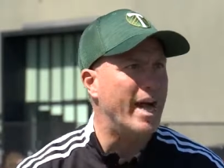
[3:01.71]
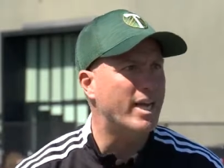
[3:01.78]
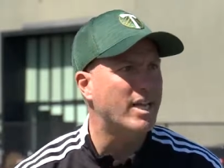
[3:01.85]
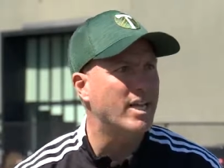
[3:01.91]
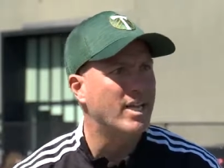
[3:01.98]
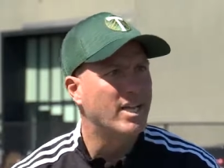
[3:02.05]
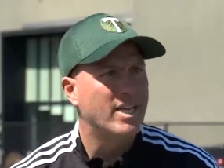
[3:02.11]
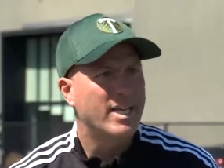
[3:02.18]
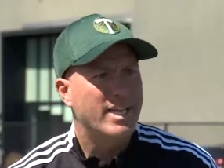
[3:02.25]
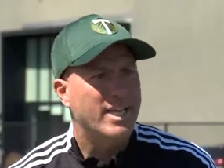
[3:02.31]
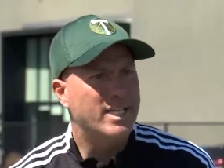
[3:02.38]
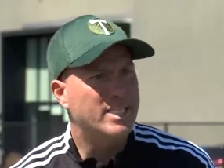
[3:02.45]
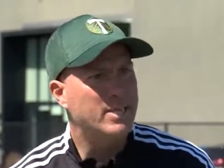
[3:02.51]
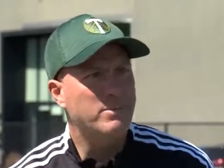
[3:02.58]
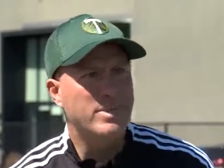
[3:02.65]
back,
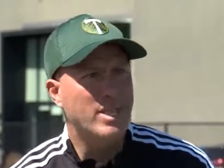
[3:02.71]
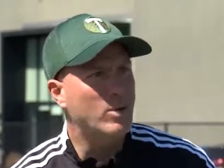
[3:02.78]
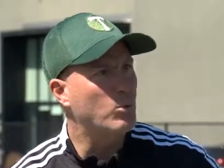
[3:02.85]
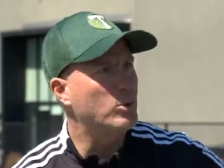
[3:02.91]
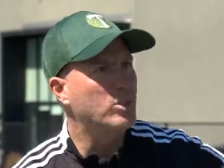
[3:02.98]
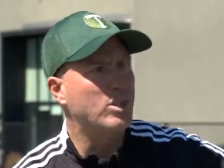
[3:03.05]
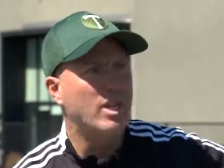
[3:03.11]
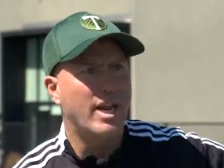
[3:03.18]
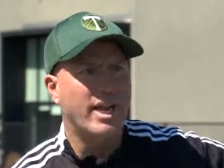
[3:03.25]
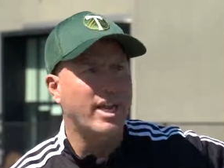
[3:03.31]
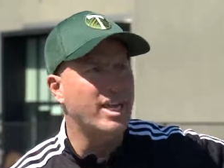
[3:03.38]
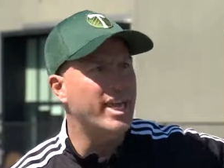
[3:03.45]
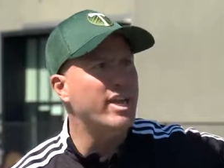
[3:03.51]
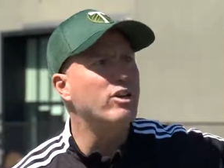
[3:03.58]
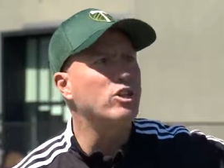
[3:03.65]
it seems that it was like
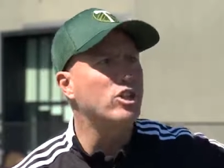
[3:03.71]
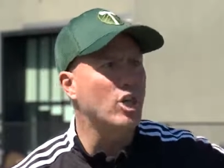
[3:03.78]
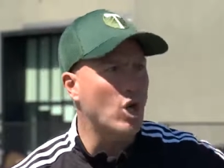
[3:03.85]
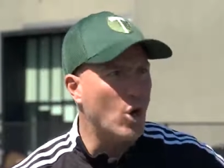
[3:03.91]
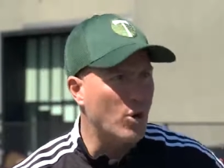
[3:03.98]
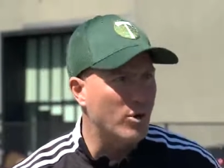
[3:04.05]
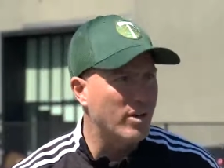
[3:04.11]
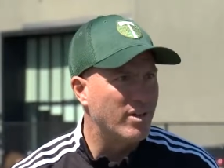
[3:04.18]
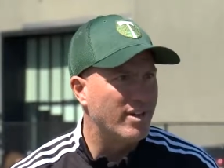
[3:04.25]
years ago